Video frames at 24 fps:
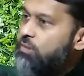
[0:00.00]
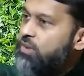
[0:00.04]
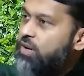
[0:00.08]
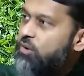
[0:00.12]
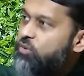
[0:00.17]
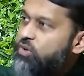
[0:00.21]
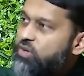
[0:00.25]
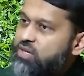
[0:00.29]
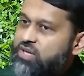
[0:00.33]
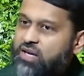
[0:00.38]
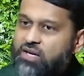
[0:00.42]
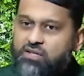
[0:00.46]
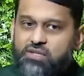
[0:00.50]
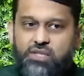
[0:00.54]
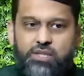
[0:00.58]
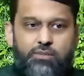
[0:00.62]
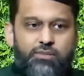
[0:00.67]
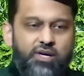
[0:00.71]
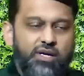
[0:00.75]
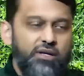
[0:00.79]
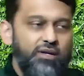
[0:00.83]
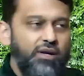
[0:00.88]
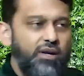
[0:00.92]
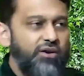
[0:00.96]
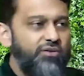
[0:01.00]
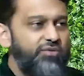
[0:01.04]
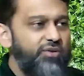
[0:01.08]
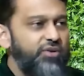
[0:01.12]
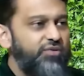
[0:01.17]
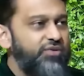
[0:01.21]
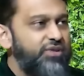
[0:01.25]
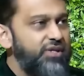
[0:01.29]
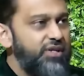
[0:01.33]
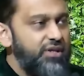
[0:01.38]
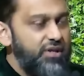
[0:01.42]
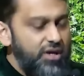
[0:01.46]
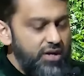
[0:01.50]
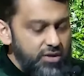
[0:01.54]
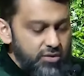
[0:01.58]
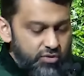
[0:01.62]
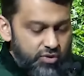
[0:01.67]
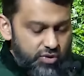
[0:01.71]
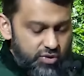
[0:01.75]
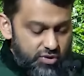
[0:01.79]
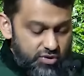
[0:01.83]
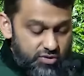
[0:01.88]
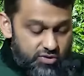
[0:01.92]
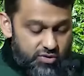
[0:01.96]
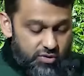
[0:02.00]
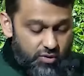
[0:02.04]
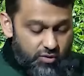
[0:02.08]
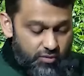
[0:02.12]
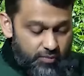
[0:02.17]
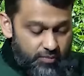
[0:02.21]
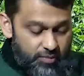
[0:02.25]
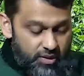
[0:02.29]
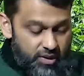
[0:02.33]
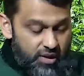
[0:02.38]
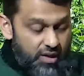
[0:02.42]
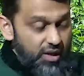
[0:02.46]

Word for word: I would guesstimate 1,500 or so.